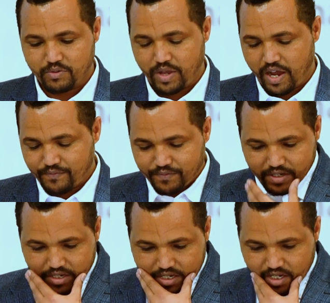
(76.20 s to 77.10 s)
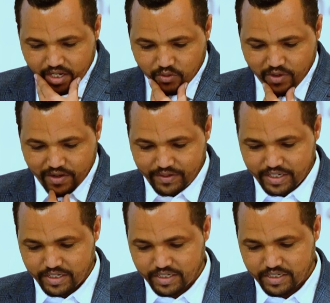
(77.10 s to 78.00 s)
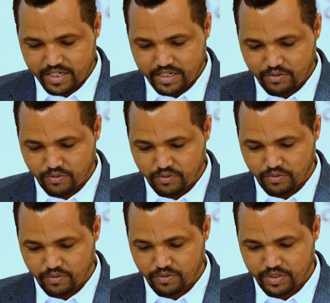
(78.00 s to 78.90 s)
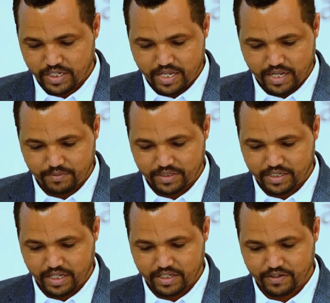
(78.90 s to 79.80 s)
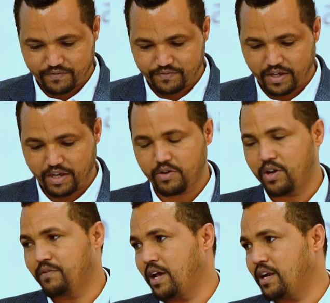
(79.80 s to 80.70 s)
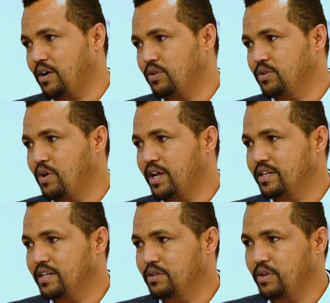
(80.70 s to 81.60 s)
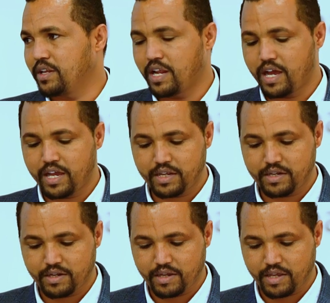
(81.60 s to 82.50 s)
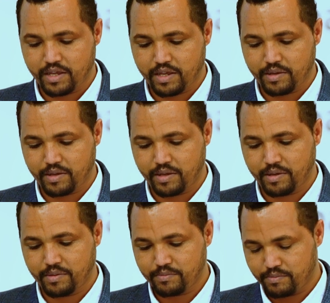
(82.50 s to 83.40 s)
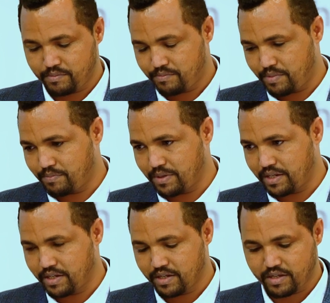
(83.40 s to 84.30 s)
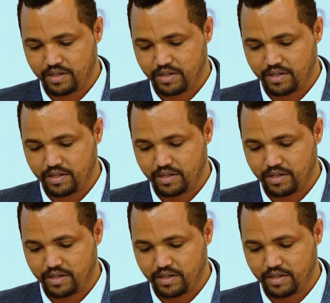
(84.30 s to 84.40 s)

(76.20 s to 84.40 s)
We have 12 regions and 2 city administrative, around 129 people,